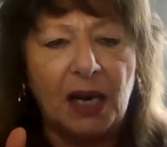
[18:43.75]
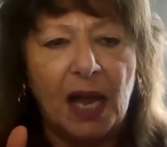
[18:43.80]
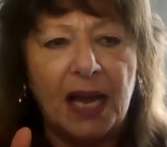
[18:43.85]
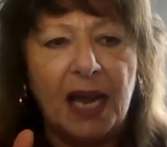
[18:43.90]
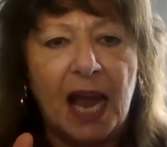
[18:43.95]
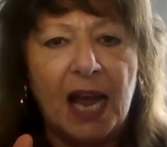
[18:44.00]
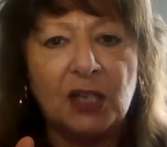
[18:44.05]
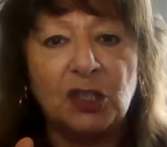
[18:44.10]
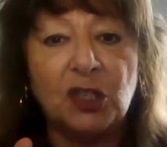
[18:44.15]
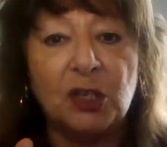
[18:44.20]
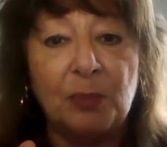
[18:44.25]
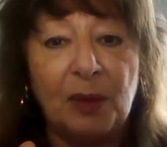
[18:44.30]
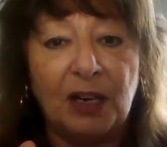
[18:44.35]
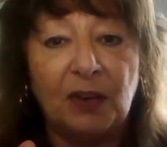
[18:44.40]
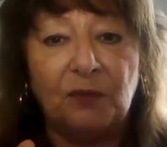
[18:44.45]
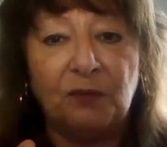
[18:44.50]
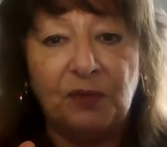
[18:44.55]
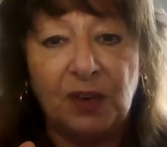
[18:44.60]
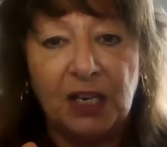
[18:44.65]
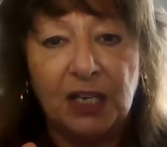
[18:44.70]
I actually made a
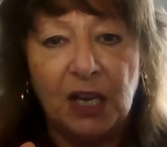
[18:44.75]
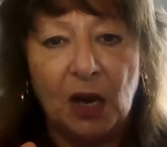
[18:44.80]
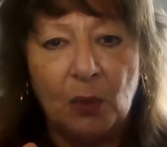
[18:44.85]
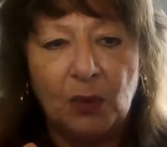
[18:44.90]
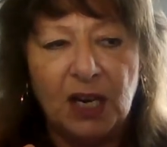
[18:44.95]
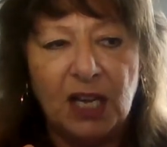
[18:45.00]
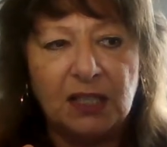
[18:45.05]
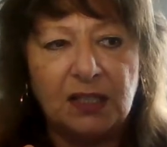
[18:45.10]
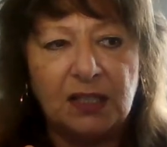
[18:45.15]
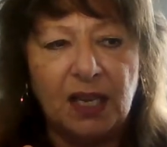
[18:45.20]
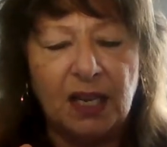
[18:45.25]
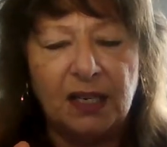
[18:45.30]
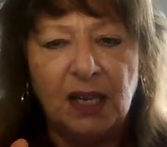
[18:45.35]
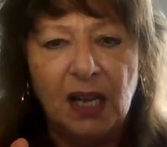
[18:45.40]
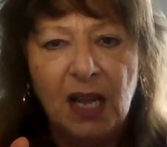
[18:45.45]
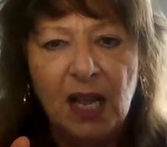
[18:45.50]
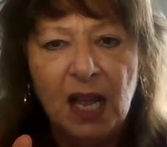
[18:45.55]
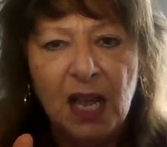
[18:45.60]
video and I said,